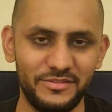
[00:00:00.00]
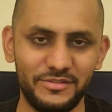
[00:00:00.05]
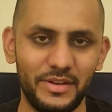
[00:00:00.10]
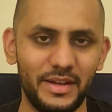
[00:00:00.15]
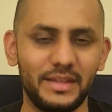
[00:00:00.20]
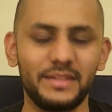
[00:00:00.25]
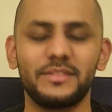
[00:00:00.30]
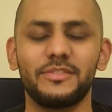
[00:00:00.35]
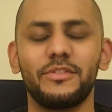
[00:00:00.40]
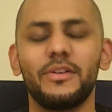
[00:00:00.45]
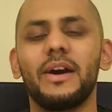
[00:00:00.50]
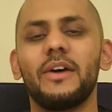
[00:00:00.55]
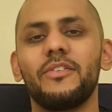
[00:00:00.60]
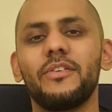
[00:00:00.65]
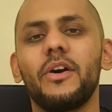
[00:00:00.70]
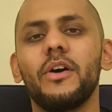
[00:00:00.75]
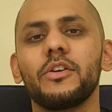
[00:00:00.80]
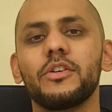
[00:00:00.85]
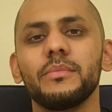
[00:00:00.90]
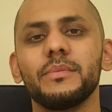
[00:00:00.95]

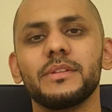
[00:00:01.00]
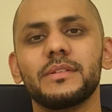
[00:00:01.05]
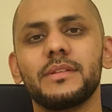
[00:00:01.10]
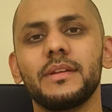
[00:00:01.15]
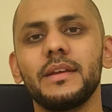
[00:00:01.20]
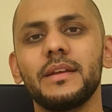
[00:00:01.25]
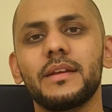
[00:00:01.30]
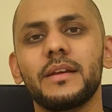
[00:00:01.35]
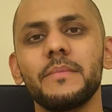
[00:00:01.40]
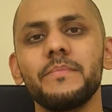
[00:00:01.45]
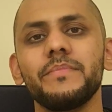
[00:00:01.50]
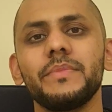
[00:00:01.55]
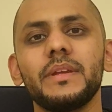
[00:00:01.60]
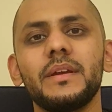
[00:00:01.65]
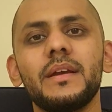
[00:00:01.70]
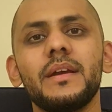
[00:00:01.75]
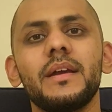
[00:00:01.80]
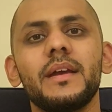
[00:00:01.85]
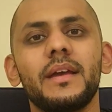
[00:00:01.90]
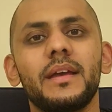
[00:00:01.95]
for argument's sake,
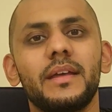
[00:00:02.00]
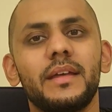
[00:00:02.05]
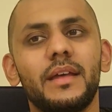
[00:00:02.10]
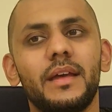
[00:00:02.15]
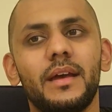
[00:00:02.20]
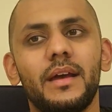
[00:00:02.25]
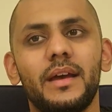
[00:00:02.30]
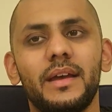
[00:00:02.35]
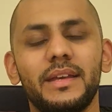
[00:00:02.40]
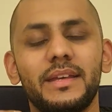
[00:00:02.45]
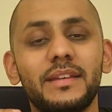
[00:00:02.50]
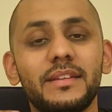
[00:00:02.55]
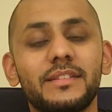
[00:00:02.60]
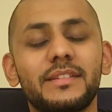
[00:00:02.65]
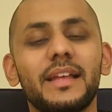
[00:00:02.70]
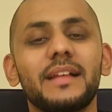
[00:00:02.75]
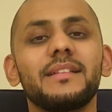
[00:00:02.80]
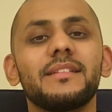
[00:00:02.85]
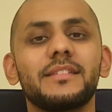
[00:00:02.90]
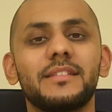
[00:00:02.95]
he
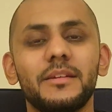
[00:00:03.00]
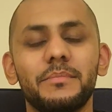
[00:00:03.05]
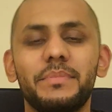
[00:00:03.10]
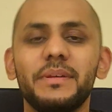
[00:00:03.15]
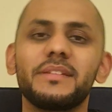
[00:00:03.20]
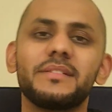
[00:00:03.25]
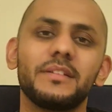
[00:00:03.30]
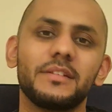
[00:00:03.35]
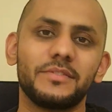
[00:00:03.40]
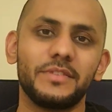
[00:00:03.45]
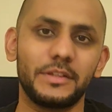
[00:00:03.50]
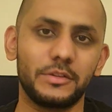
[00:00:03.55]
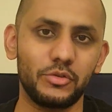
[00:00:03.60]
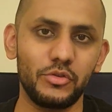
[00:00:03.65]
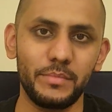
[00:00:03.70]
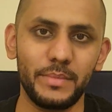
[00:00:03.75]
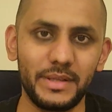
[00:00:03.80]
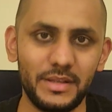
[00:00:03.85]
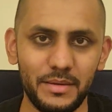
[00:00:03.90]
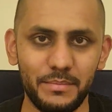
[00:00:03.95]
sells the business for
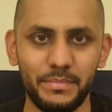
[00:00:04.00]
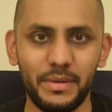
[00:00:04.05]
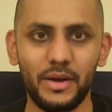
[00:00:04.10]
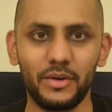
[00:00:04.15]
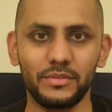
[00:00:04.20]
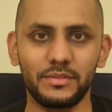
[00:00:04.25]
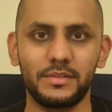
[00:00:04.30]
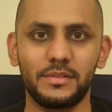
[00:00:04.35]
£2 million.